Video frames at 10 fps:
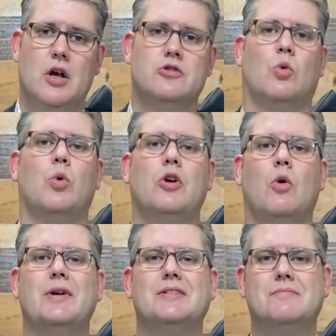so we're
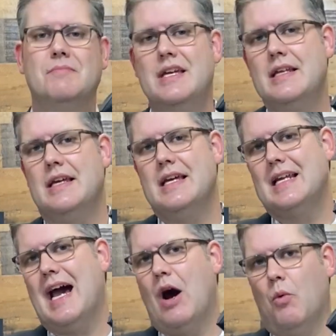going to meet
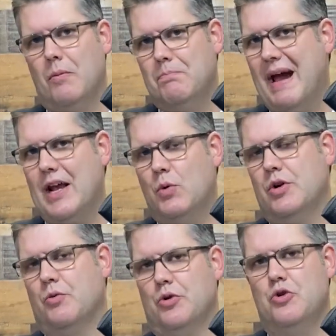in our
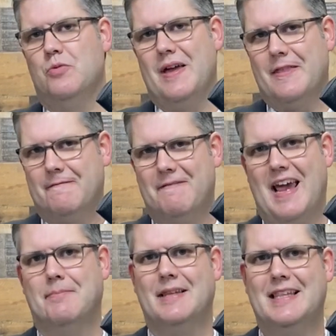banquet room in the
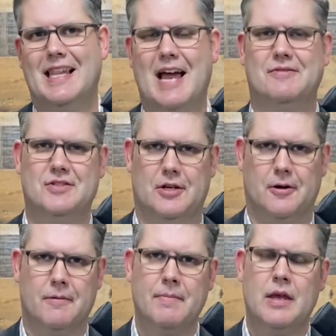Family Life Center.